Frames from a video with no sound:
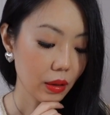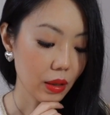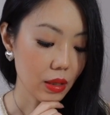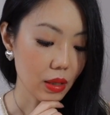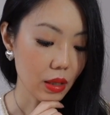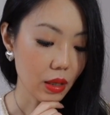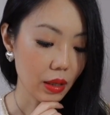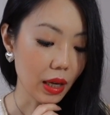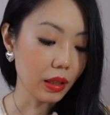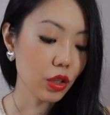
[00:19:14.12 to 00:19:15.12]
Let's see.
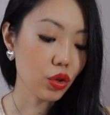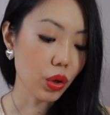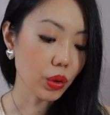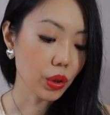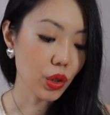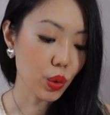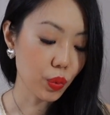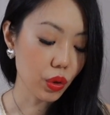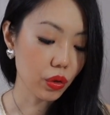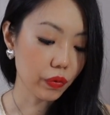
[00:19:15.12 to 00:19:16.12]
Yeah, this choker is
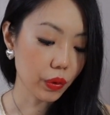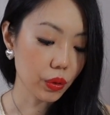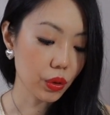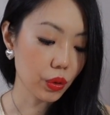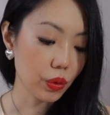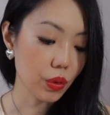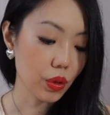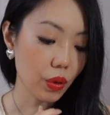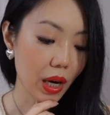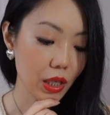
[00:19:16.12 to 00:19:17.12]
beautiful too.
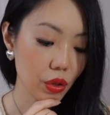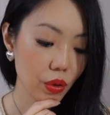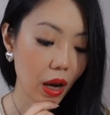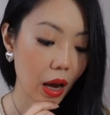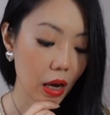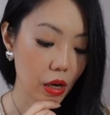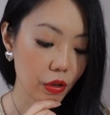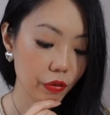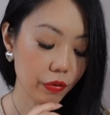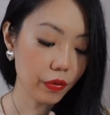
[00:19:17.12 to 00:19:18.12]
So I do
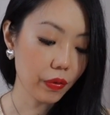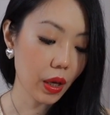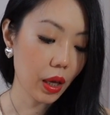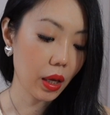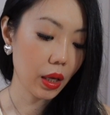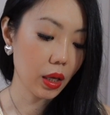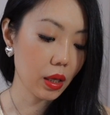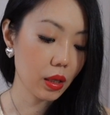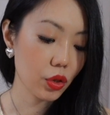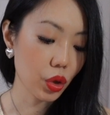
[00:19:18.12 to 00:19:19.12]
have
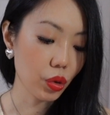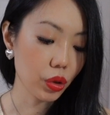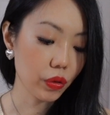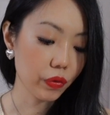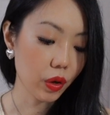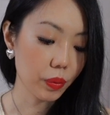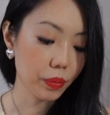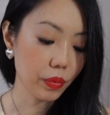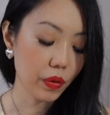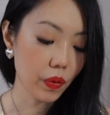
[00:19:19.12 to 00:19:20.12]
a choker
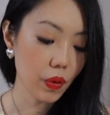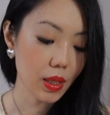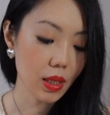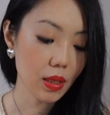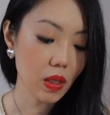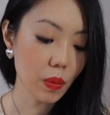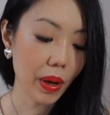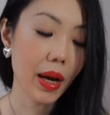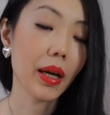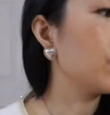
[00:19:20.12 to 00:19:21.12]
from a few seasons
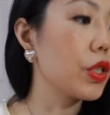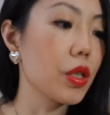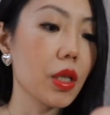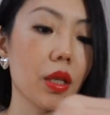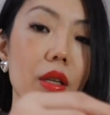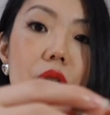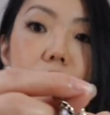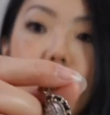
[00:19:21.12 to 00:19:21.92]
back, which is this